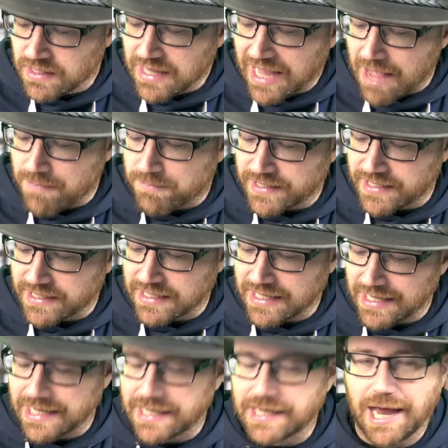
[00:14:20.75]
happening
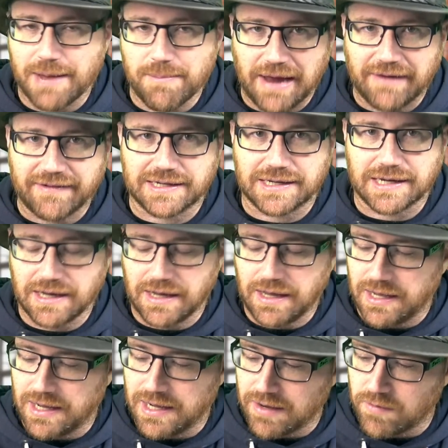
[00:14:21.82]
in America
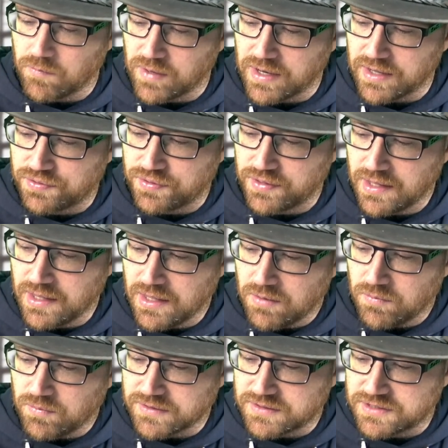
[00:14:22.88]
with
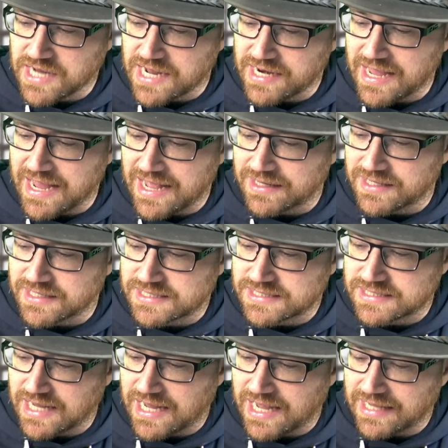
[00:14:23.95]
Jenna
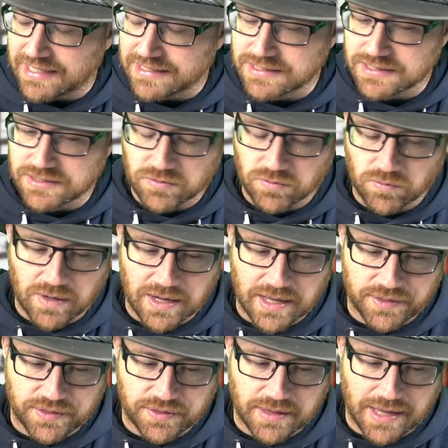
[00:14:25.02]
Ellis and
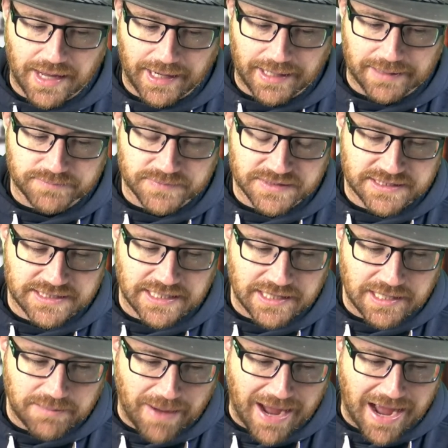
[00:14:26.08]
with
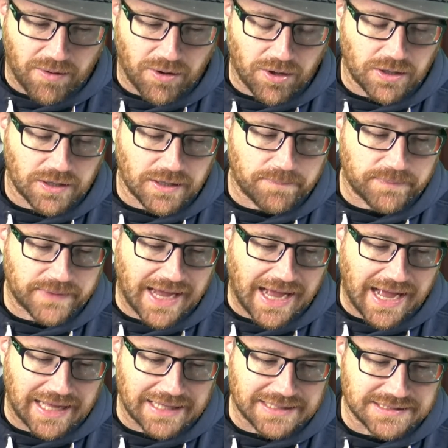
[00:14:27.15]
Sidney Powell
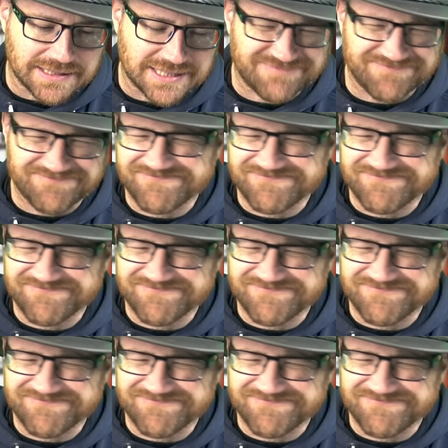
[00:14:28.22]
and